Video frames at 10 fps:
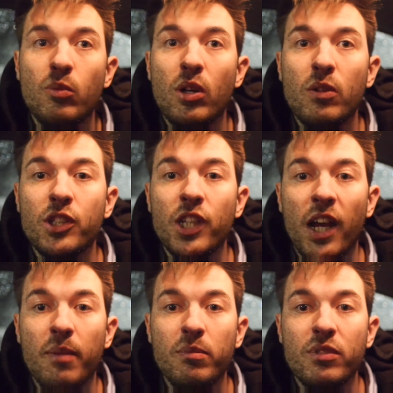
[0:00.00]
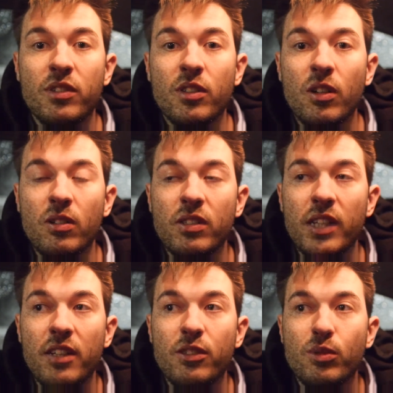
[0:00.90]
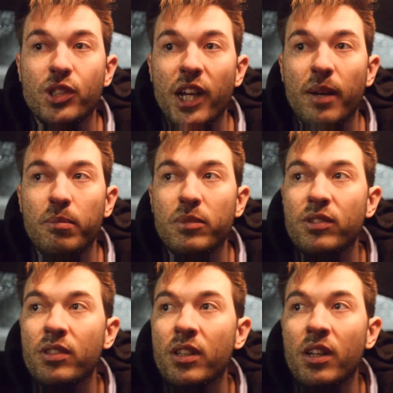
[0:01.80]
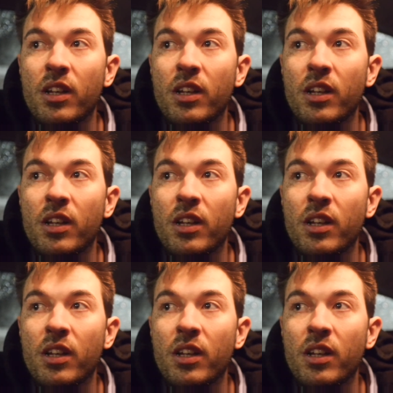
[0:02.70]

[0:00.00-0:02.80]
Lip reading: World Champs, Continental Champs,